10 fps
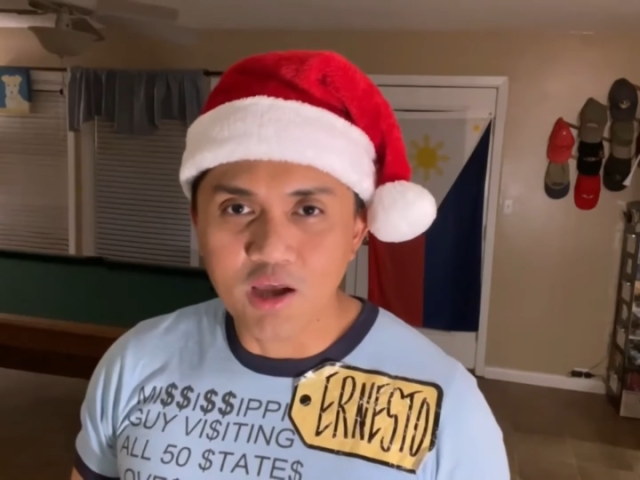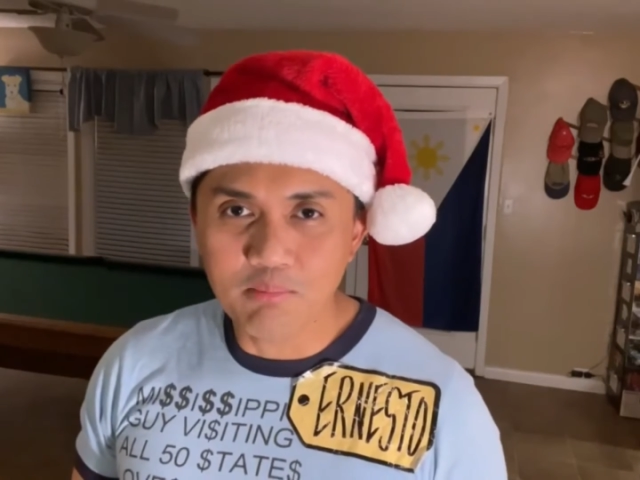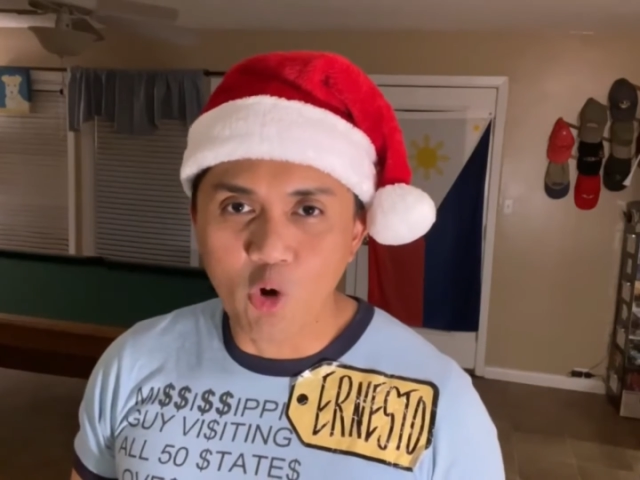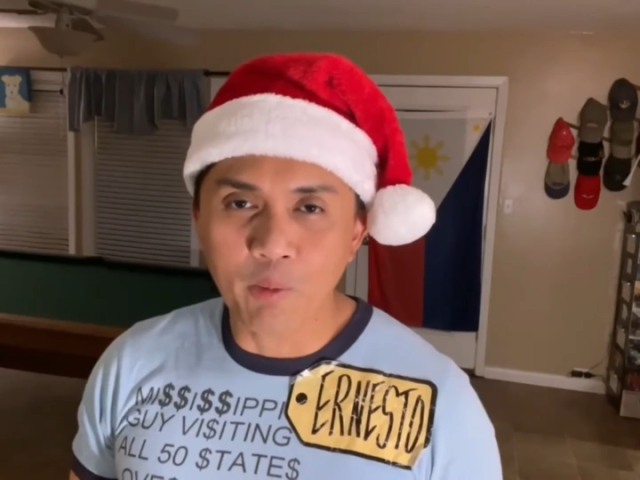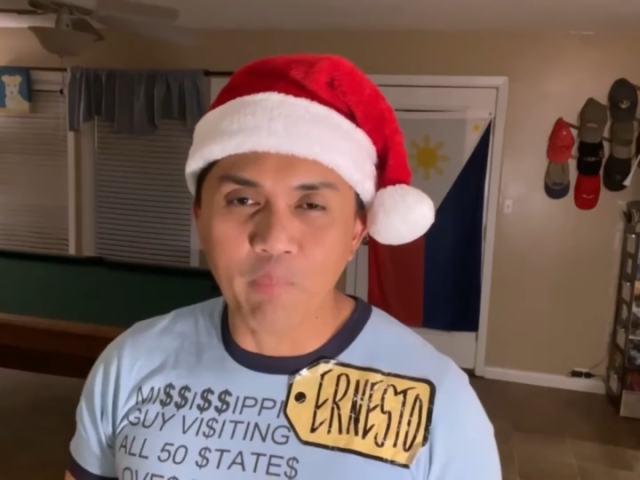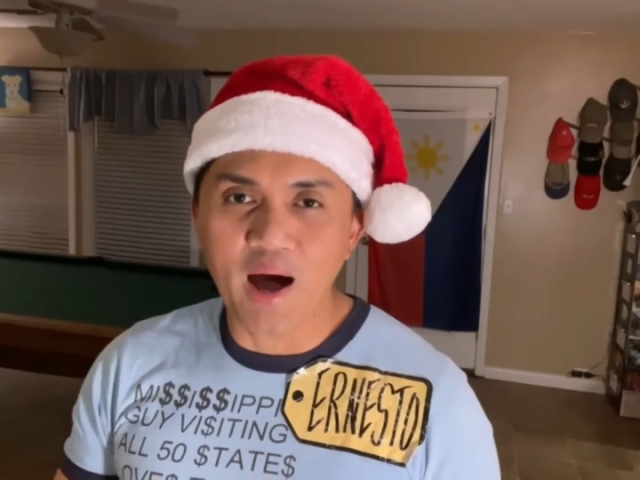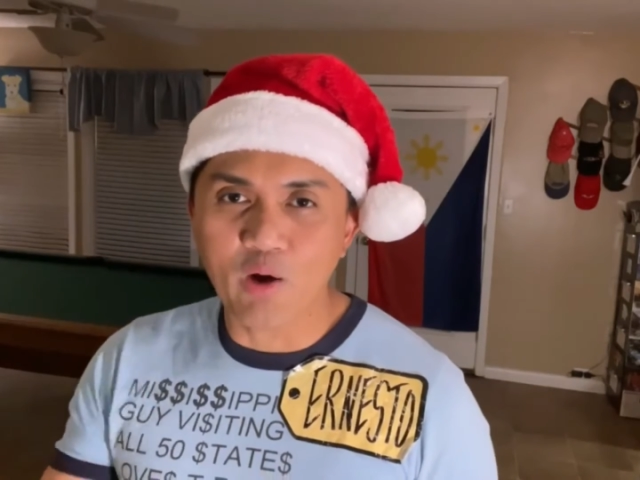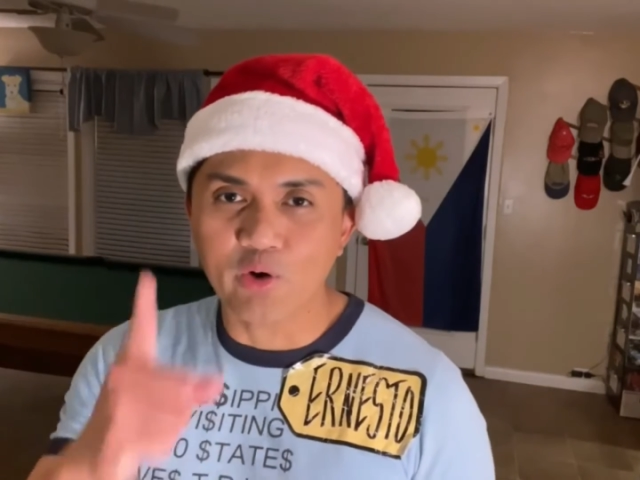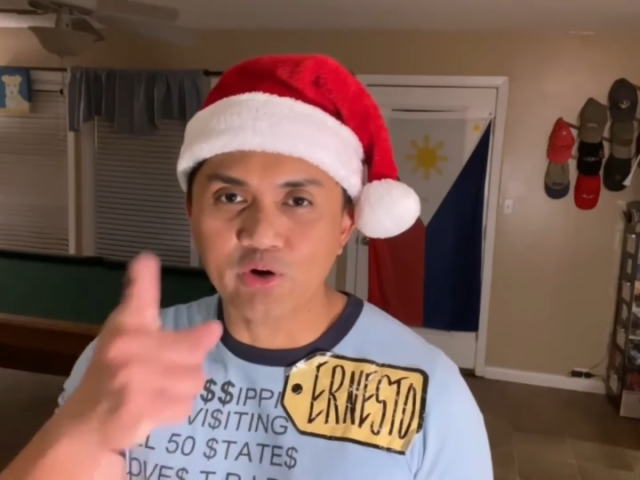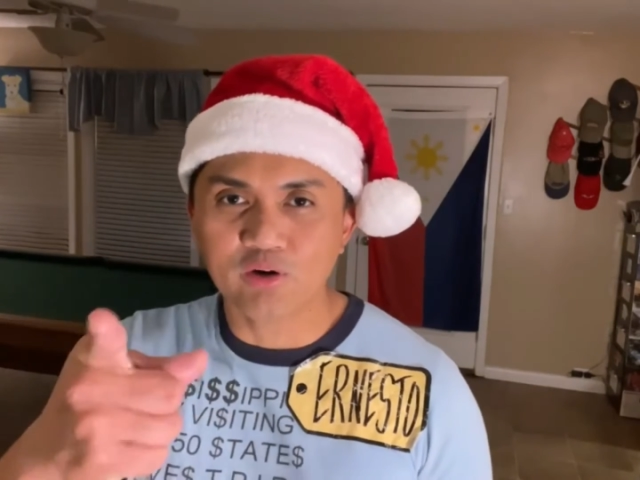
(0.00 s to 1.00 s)
and more
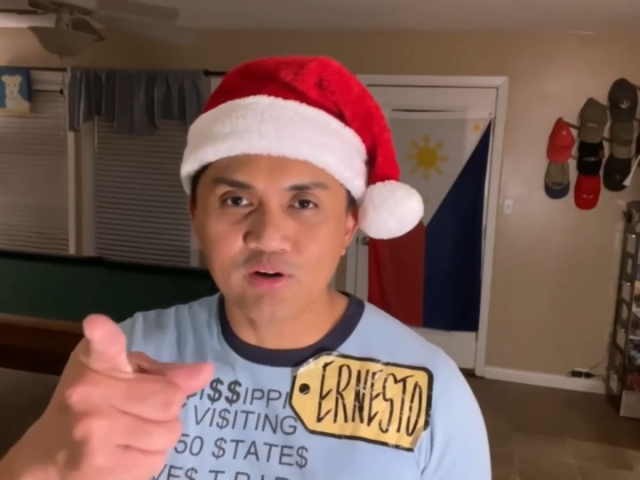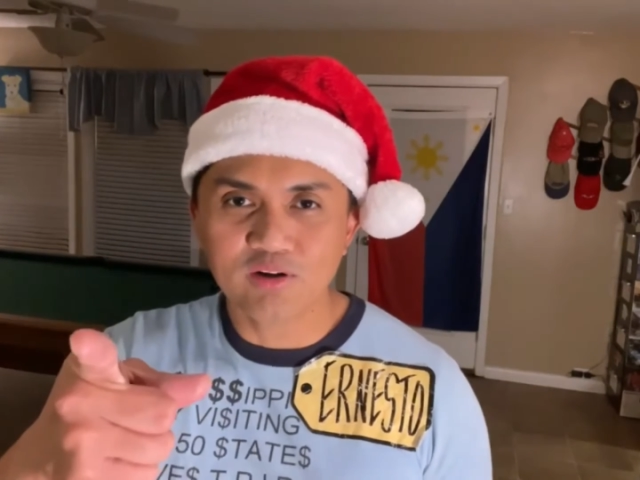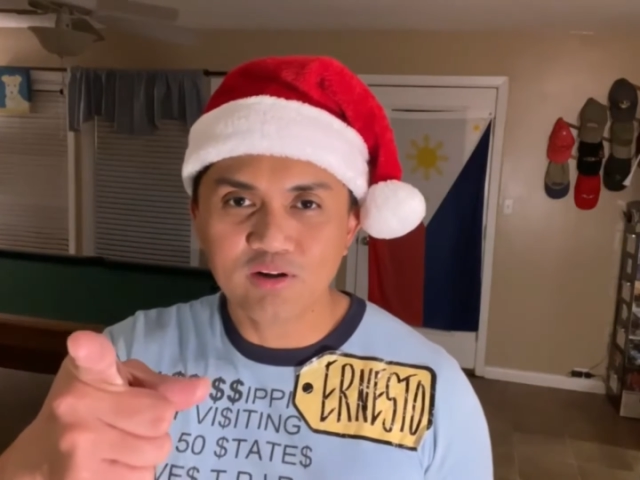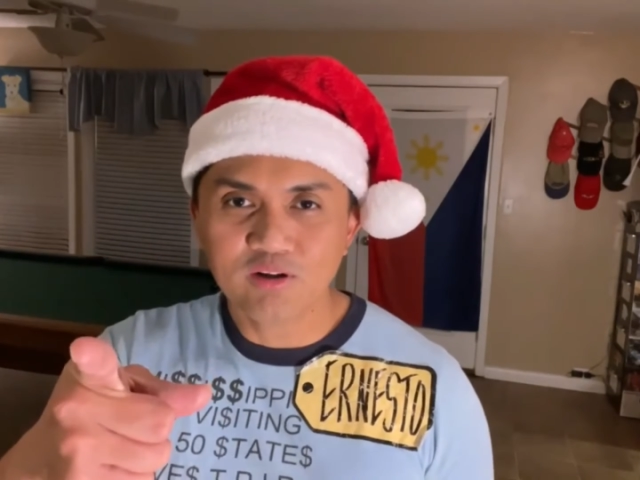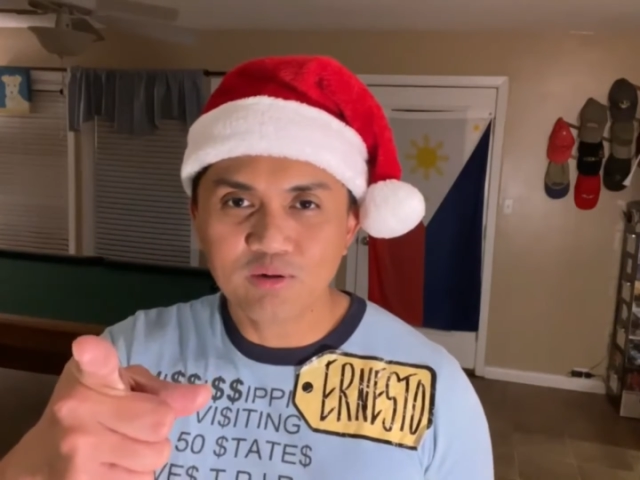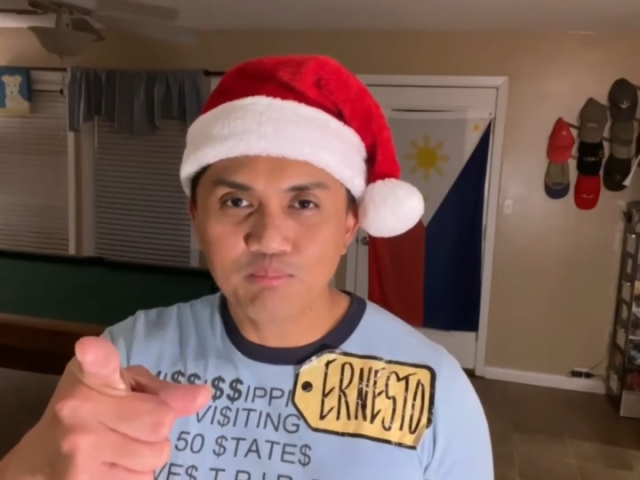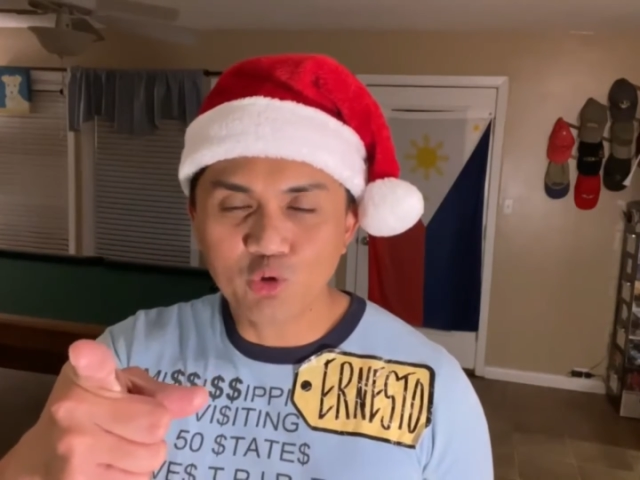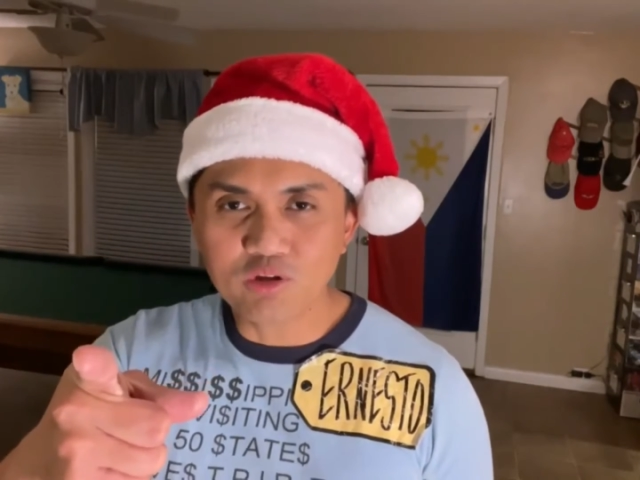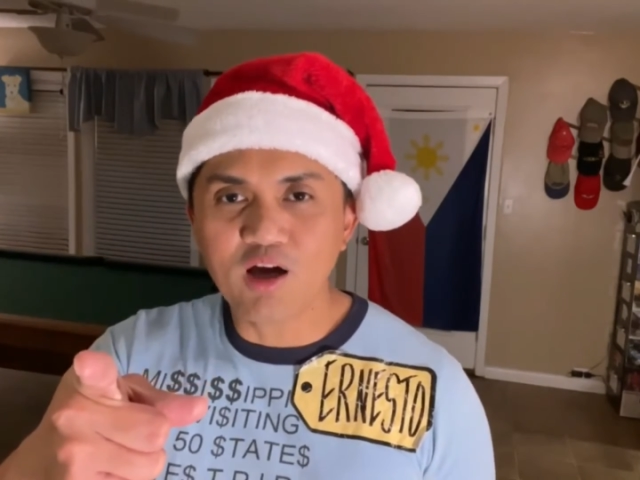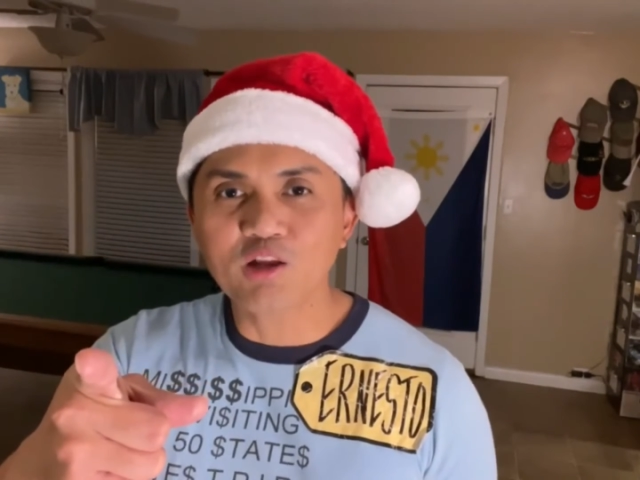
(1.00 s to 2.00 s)
power.
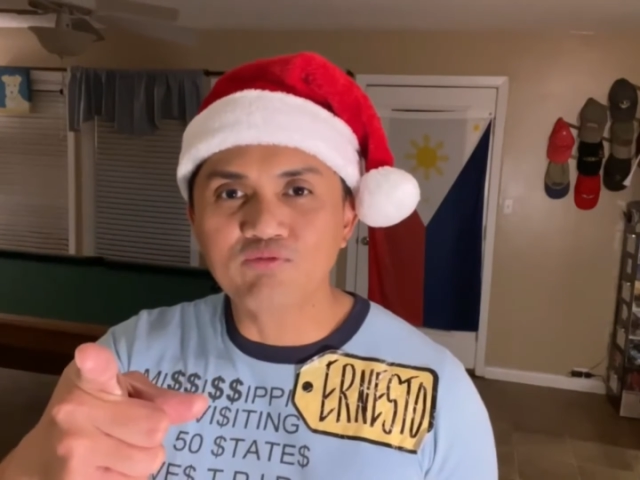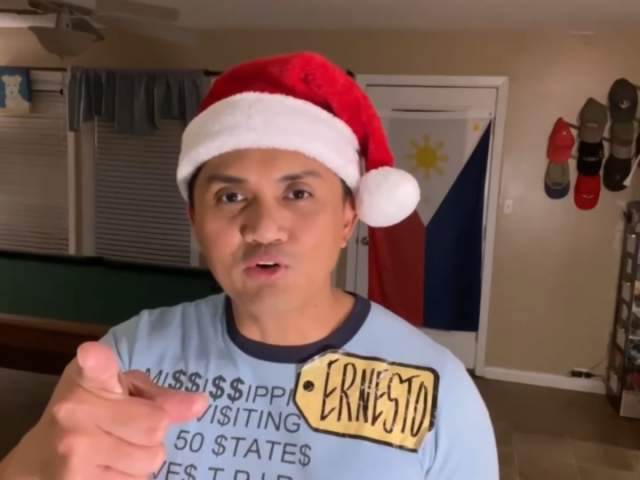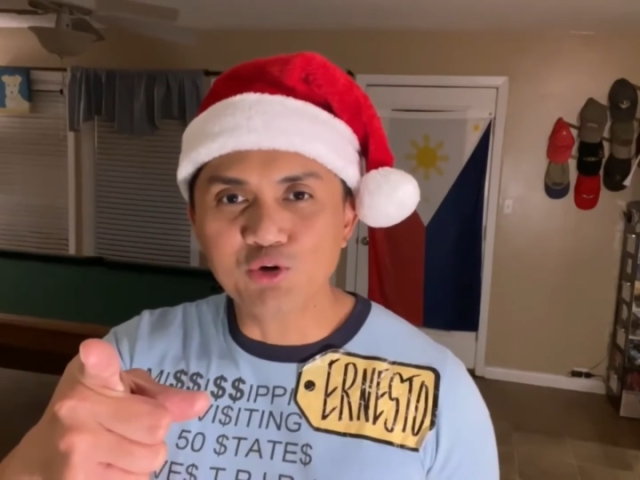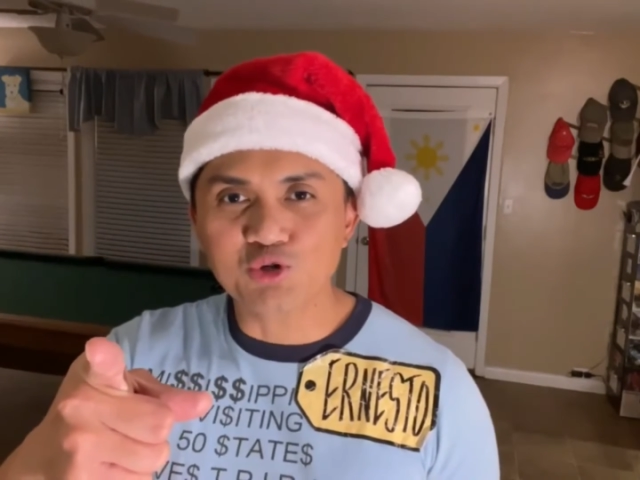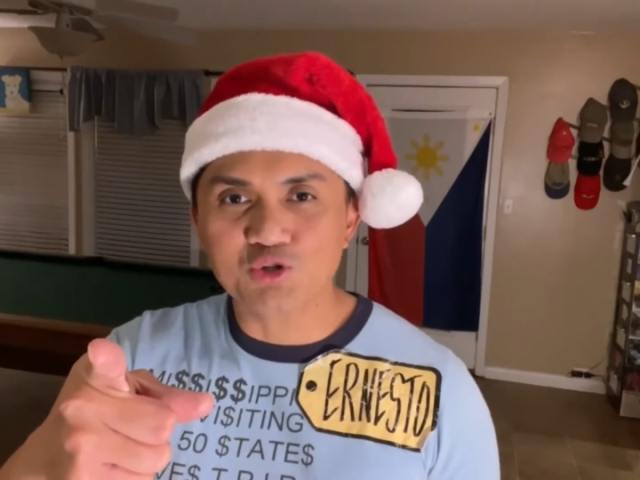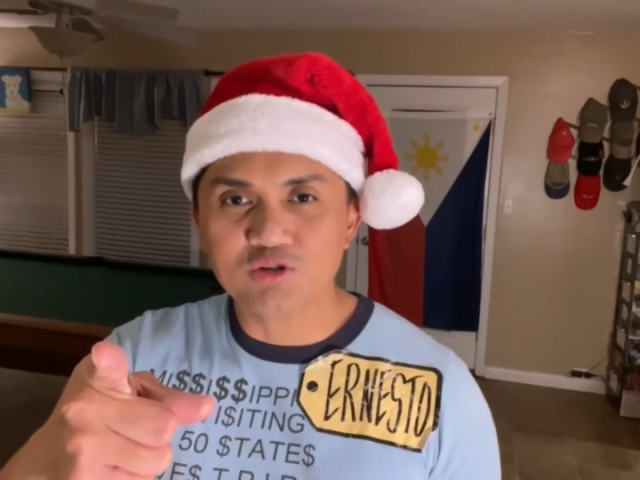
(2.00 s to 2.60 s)
Put God first,